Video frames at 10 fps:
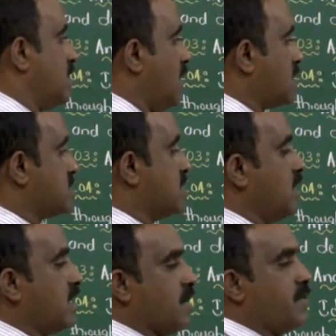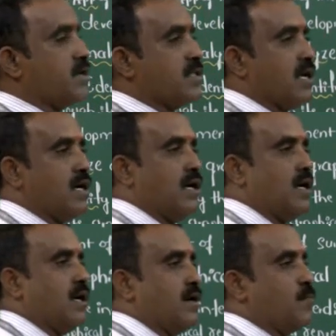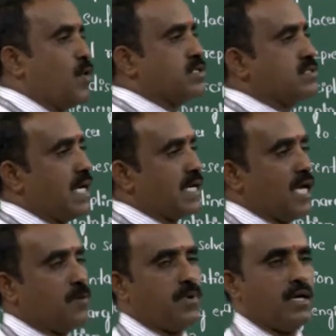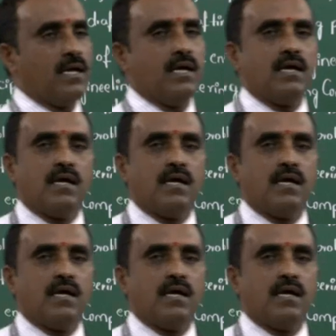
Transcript: Next, coming to the books that can be